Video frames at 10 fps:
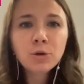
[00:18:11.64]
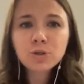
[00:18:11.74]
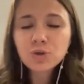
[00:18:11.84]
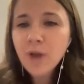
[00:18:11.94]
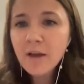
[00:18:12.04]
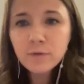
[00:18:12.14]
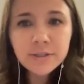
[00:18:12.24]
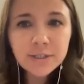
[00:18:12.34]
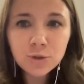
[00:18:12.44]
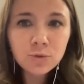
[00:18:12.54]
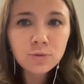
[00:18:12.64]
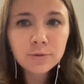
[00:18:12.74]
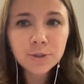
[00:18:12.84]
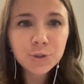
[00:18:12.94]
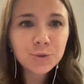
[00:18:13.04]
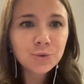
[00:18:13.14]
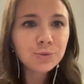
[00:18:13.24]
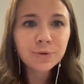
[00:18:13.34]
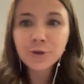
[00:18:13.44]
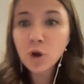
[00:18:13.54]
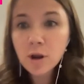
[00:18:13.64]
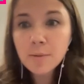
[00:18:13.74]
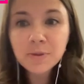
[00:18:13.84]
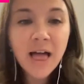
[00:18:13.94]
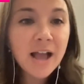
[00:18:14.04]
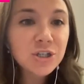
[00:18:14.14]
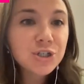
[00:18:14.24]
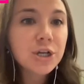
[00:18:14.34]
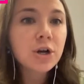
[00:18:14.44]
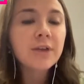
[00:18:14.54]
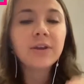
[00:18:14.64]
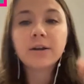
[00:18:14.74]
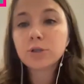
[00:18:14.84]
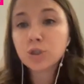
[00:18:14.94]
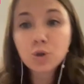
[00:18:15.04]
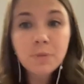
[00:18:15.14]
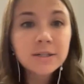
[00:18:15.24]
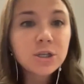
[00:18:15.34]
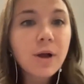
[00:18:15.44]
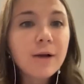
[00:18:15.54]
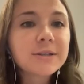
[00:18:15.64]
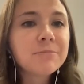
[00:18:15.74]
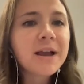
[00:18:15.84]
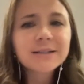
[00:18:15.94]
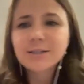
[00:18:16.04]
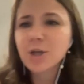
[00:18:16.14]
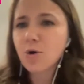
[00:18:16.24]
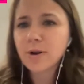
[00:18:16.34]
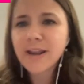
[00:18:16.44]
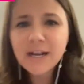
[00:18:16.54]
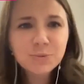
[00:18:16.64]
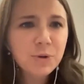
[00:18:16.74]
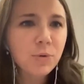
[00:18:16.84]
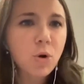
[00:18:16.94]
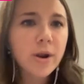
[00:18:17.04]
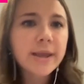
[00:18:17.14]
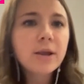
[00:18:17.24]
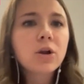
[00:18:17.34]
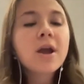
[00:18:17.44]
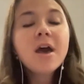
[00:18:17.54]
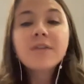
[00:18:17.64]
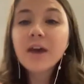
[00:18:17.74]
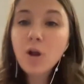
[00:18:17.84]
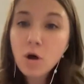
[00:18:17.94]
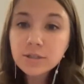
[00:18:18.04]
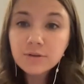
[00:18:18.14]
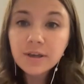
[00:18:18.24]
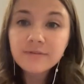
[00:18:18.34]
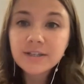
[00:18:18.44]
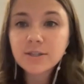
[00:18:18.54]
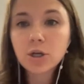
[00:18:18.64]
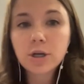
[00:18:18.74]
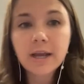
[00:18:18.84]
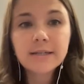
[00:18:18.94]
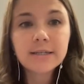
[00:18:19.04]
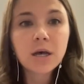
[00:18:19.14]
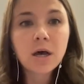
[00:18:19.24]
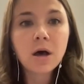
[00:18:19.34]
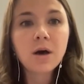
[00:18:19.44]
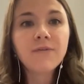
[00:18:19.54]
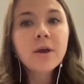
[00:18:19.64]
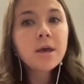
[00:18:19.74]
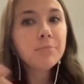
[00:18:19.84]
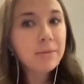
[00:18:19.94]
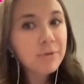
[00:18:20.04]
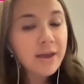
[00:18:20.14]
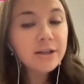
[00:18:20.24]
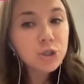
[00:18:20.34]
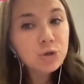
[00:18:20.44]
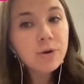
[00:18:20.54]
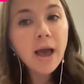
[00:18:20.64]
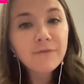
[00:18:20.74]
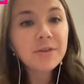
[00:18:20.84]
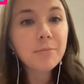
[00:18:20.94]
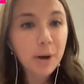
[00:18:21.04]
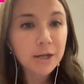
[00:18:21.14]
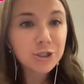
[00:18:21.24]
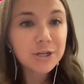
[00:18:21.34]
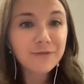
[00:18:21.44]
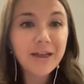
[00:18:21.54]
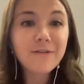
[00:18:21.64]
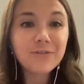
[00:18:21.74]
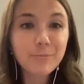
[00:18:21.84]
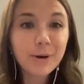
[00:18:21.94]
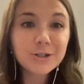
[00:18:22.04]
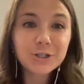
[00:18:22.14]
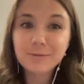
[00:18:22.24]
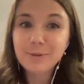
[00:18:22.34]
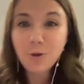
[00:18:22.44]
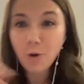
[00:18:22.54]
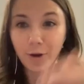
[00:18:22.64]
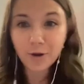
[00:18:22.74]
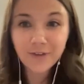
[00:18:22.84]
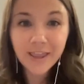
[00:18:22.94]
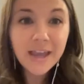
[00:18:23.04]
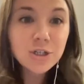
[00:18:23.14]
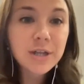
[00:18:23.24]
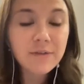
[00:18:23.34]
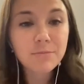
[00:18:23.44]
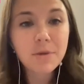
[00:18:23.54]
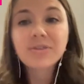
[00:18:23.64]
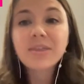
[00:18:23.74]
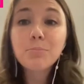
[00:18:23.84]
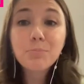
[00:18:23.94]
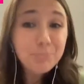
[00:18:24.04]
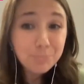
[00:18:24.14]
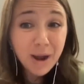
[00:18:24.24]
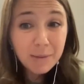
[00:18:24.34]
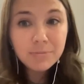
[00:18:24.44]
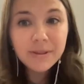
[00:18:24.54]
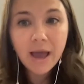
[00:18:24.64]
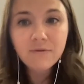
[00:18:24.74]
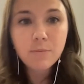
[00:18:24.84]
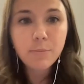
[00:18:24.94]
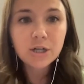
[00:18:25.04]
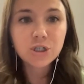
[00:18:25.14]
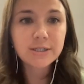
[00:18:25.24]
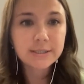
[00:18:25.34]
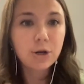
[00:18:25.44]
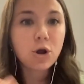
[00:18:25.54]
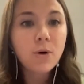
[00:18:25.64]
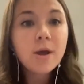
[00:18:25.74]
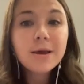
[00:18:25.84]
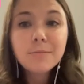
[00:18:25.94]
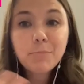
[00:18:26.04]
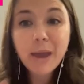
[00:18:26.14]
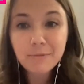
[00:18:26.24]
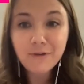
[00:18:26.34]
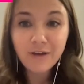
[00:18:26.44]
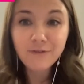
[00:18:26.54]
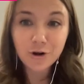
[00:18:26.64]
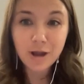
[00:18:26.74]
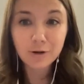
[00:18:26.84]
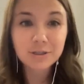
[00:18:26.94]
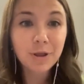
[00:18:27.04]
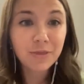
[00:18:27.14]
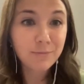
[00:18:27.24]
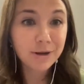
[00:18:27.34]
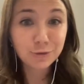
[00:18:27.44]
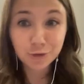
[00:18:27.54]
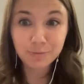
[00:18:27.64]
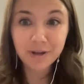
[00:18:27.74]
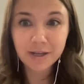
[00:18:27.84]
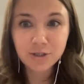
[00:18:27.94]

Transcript: traveled to Europe last year. And then 2 months ago, I was in Mexico and next week we're going here. That also gives us a good idea of maybe they do have the budget. If they have the budget to be going on vacation every month, they probably have a budget to, pay me $500 a month for my social media